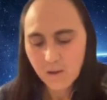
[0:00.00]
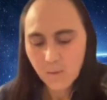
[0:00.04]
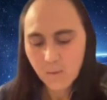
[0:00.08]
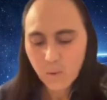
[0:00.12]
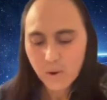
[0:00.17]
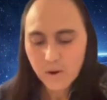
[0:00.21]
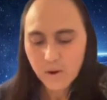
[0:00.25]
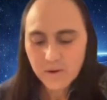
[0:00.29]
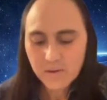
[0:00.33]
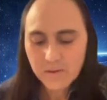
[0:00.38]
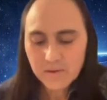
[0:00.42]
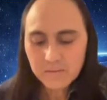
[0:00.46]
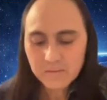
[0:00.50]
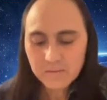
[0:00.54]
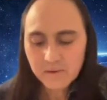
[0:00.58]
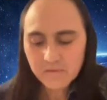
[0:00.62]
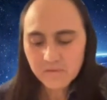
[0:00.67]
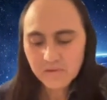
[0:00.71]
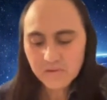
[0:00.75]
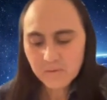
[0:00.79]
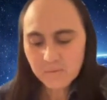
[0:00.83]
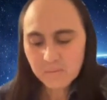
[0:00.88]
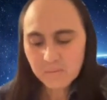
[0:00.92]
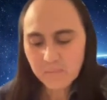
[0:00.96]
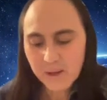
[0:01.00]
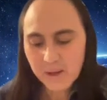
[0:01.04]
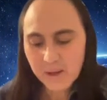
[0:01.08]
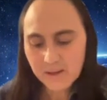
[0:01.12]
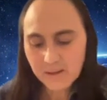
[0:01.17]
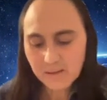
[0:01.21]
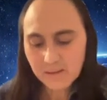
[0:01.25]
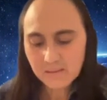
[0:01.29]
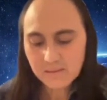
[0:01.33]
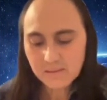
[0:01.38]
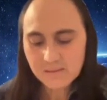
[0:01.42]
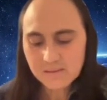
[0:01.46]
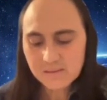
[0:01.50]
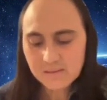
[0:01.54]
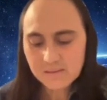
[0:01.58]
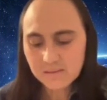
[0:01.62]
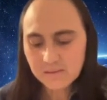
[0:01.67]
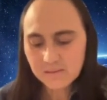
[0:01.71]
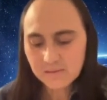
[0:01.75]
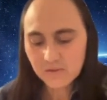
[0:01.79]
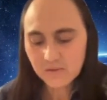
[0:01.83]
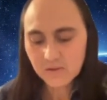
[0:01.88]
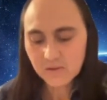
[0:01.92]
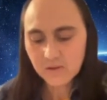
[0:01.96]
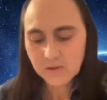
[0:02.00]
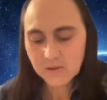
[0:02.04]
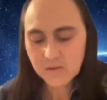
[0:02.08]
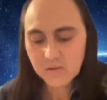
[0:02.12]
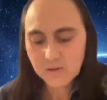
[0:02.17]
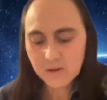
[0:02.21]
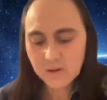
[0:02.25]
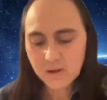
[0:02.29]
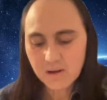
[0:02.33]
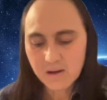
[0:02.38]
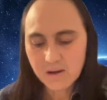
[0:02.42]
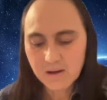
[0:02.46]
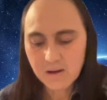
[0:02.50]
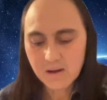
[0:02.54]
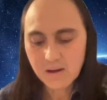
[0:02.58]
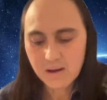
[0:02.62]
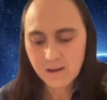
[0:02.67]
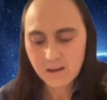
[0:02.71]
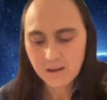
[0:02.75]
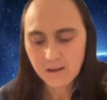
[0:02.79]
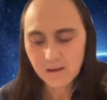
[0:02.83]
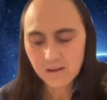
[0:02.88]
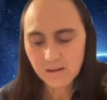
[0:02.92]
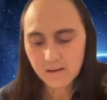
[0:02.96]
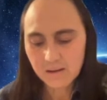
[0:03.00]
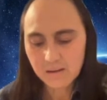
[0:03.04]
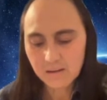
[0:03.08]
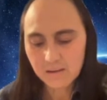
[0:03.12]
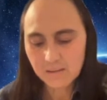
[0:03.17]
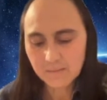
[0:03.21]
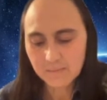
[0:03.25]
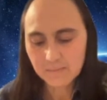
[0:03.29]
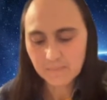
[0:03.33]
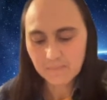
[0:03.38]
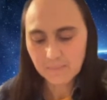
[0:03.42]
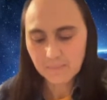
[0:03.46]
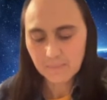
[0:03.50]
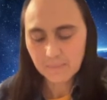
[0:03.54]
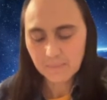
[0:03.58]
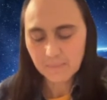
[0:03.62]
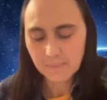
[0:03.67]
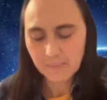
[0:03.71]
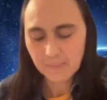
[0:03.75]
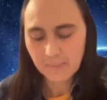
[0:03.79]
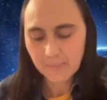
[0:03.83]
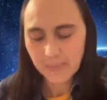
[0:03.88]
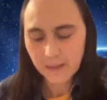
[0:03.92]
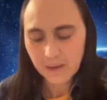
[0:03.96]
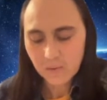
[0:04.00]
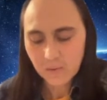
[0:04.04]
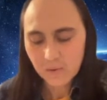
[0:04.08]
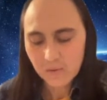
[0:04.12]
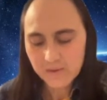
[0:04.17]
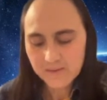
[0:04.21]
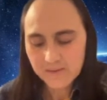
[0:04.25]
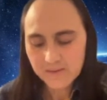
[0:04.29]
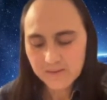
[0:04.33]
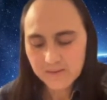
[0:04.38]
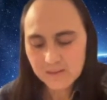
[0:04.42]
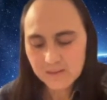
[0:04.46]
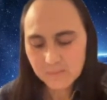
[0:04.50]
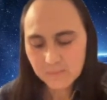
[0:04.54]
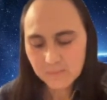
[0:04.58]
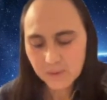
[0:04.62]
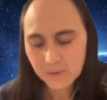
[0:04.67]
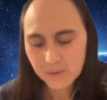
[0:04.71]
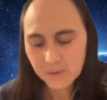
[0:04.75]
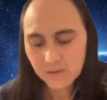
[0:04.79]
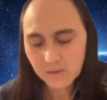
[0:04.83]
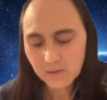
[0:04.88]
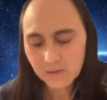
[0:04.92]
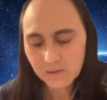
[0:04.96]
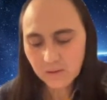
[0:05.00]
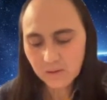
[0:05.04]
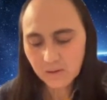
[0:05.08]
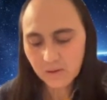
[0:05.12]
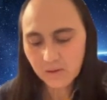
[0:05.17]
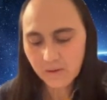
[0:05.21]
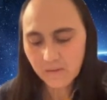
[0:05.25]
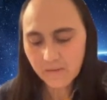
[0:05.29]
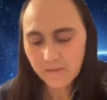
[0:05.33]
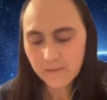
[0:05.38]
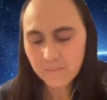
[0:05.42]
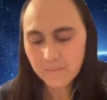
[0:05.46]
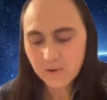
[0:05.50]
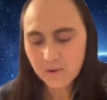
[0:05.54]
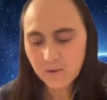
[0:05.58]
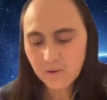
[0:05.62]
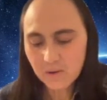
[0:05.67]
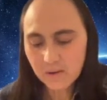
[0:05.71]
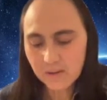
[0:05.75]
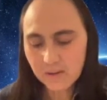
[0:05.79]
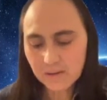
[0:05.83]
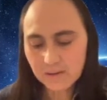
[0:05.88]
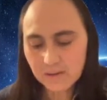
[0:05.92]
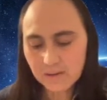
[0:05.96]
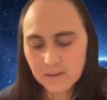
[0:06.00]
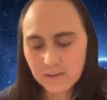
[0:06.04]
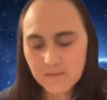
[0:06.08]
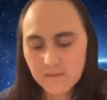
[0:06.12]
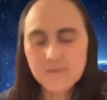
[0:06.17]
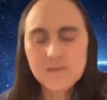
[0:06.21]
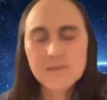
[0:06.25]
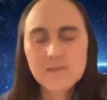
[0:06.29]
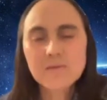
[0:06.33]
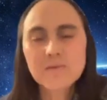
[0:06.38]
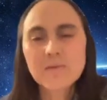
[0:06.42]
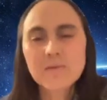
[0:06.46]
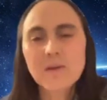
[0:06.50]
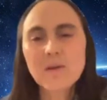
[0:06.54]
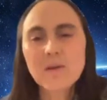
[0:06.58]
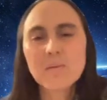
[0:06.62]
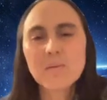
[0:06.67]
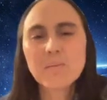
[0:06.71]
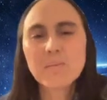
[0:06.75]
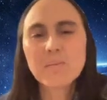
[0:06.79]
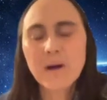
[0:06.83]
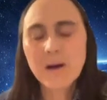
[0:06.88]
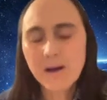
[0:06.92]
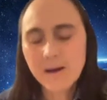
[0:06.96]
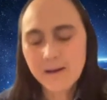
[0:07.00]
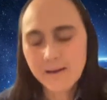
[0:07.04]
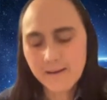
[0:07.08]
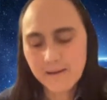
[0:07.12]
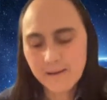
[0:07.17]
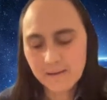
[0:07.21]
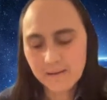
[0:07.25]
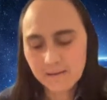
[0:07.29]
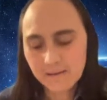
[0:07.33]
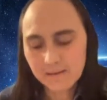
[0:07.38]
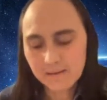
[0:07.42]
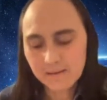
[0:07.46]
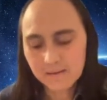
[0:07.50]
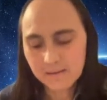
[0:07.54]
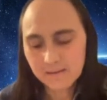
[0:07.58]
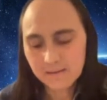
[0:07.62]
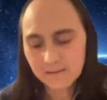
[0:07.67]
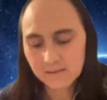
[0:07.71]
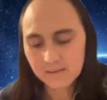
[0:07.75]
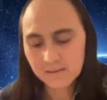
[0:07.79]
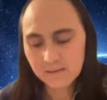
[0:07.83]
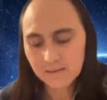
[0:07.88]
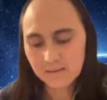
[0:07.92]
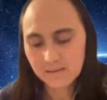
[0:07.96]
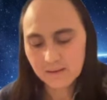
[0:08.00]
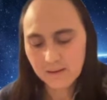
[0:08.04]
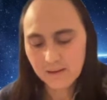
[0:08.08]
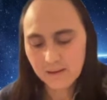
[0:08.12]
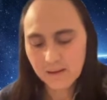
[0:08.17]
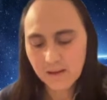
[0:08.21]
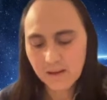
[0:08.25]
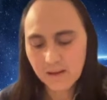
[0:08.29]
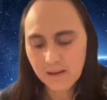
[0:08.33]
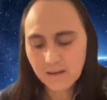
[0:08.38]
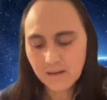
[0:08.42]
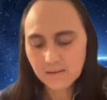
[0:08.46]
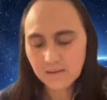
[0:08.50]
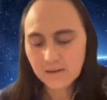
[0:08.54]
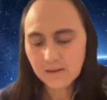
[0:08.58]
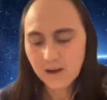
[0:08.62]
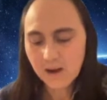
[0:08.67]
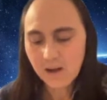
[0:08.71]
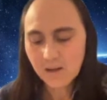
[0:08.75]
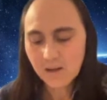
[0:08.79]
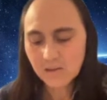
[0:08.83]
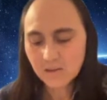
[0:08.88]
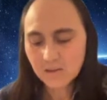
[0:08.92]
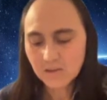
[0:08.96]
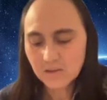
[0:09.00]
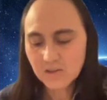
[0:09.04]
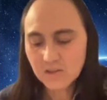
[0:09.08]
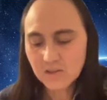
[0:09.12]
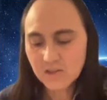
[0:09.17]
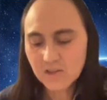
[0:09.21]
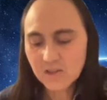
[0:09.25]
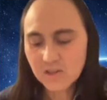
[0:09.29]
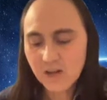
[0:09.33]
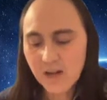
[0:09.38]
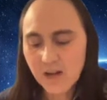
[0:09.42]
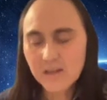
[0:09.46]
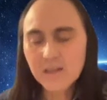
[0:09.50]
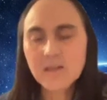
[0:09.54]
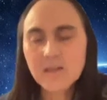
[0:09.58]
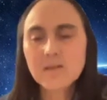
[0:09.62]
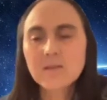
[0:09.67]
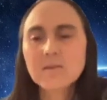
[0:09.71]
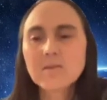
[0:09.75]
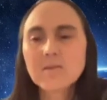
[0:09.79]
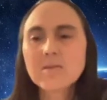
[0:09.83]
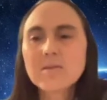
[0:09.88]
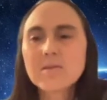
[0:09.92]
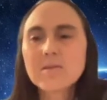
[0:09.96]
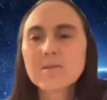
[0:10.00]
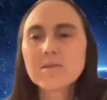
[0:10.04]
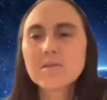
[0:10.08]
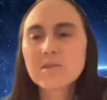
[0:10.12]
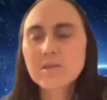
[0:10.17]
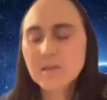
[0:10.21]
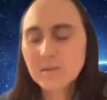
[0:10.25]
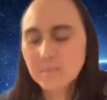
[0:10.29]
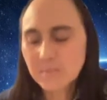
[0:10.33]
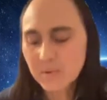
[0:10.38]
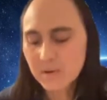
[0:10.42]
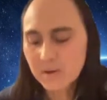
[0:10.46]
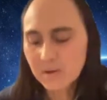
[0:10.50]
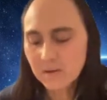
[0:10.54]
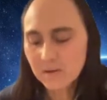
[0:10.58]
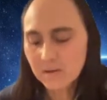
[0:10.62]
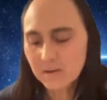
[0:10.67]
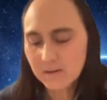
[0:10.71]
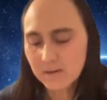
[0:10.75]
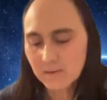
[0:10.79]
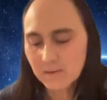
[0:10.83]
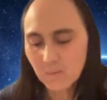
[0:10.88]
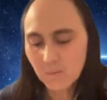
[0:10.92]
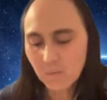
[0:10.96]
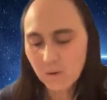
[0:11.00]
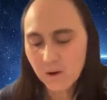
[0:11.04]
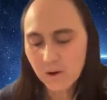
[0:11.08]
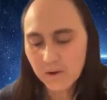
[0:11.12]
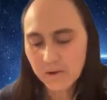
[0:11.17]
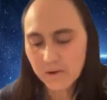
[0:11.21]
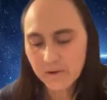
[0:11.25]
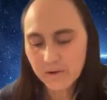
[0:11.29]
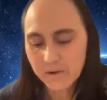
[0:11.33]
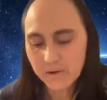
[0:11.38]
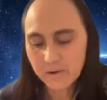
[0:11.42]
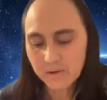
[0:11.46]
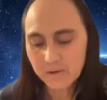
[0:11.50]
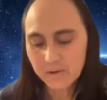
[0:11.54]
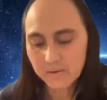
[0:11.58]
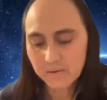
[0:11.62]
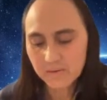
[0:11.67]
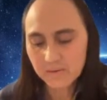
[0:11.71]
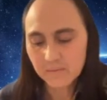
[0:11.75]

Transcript: Where the river bends flowed I, where the spittle and the broken leaves float by, and colored shadows shimmer in water